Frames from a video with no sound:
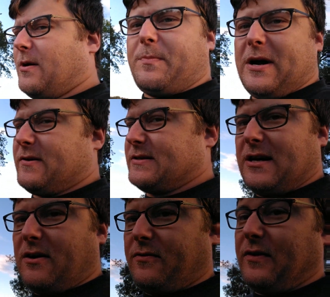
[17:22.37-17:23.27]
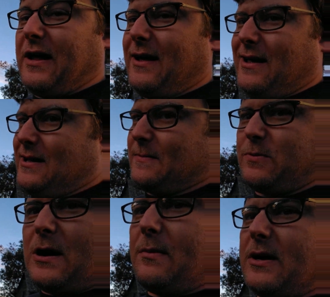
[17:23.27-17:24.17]
up by yourself, it
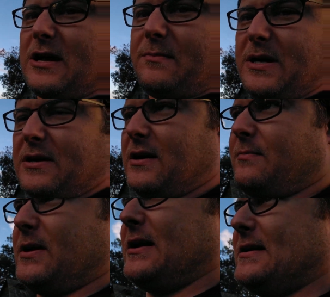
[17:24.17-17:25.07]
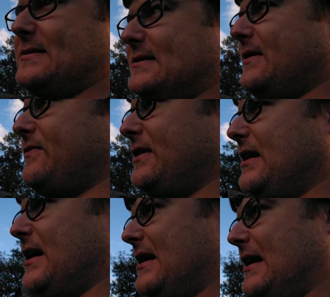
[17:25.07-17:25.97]
probably can be done, but it is definitely
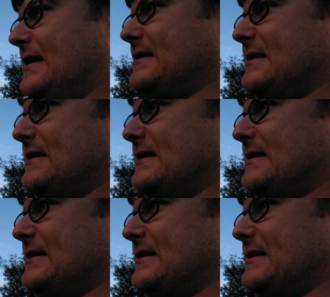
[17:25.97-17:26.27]
not an easy